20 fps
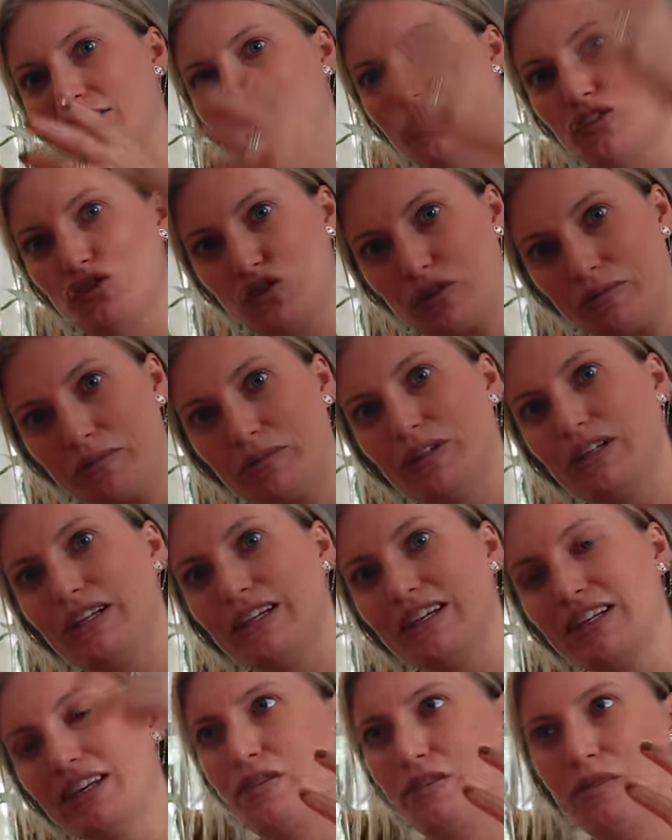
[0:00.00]

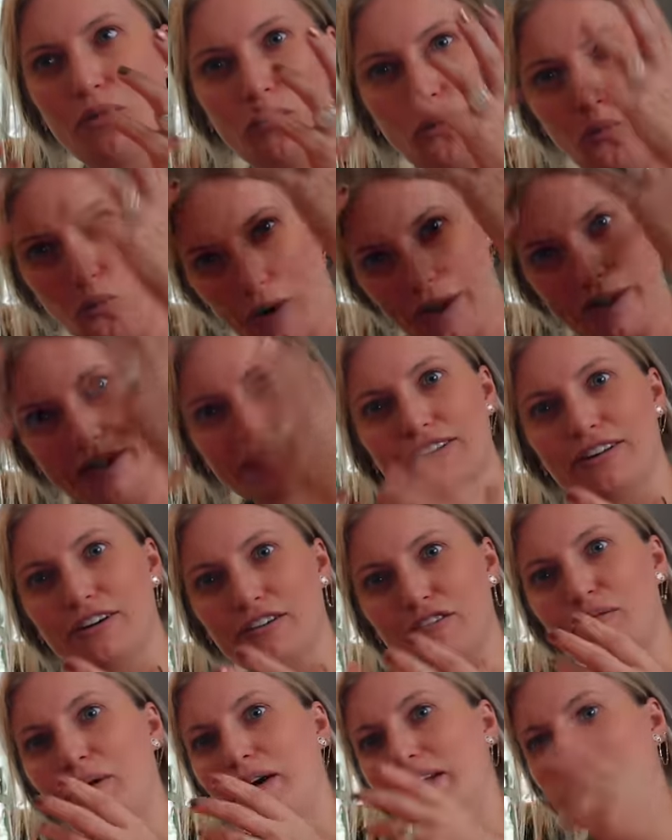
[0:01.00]
distributed the weight
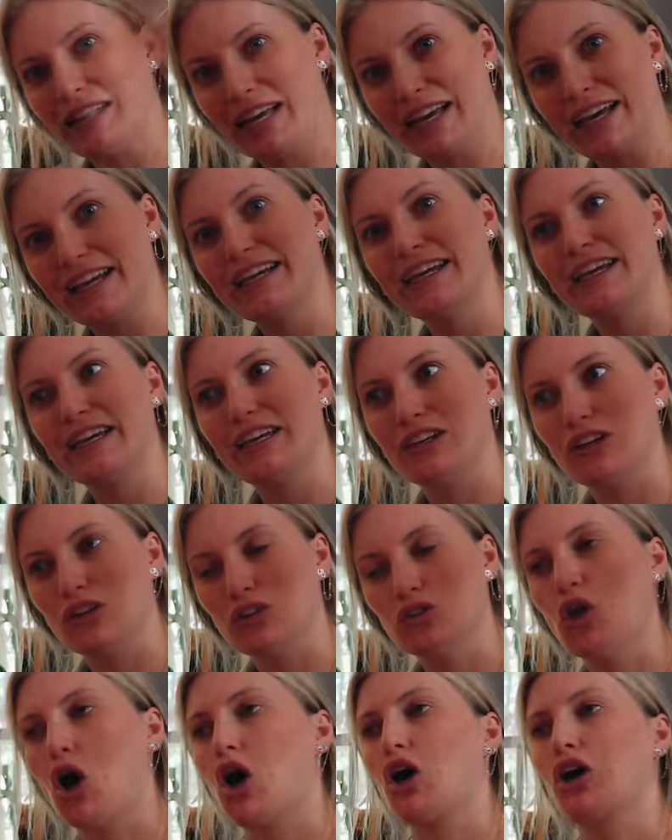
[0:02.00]
of my leg in a
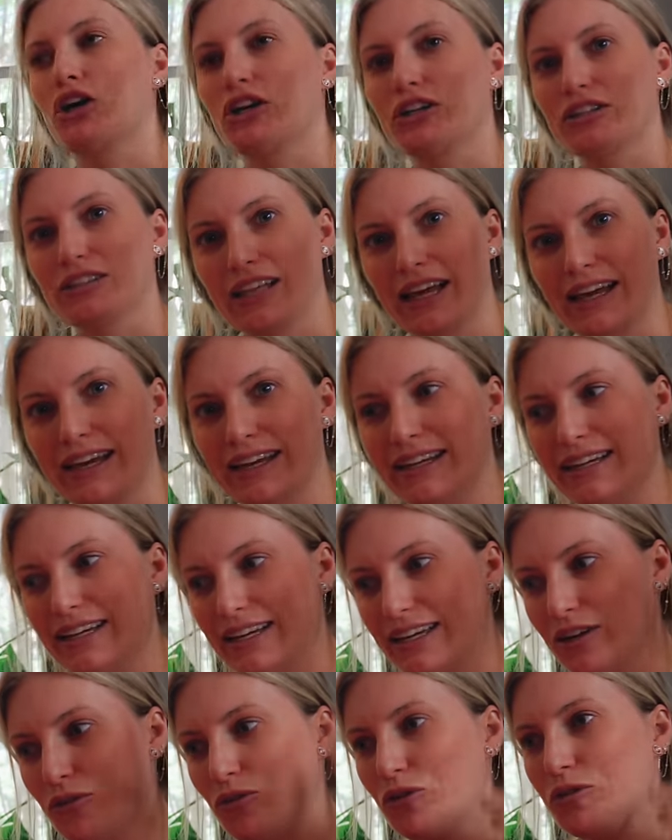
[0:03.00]
longer leg,
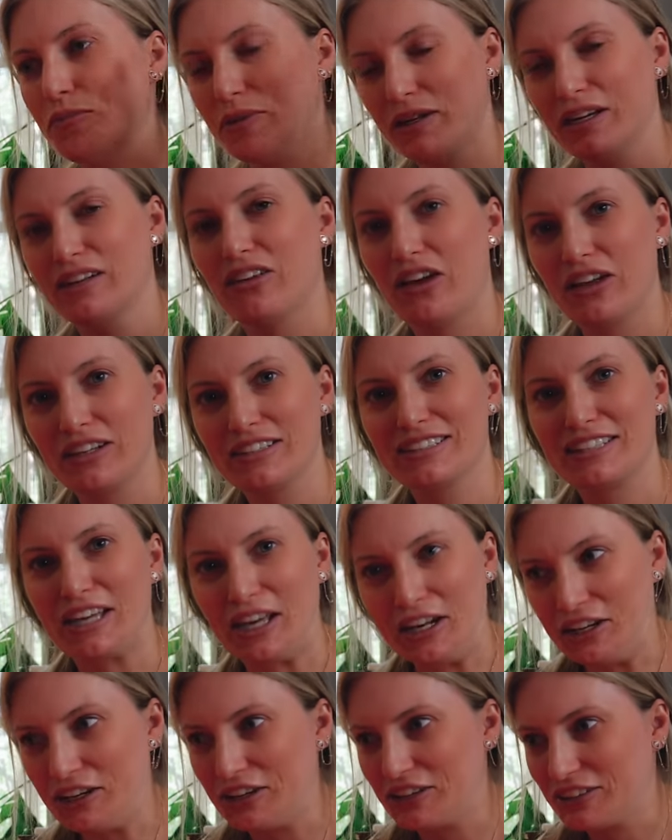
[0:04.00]
it would be a lot
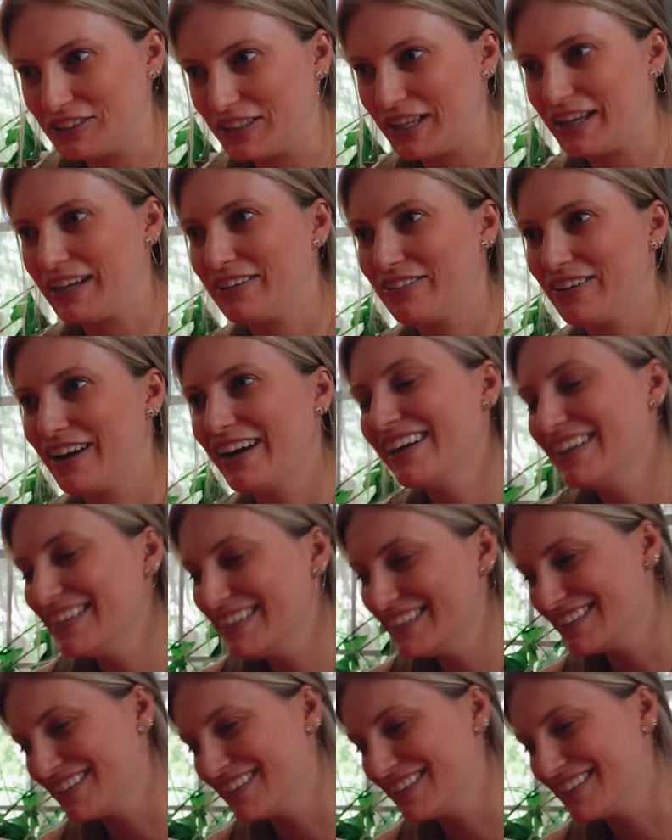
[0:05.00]
skinnier leg, right?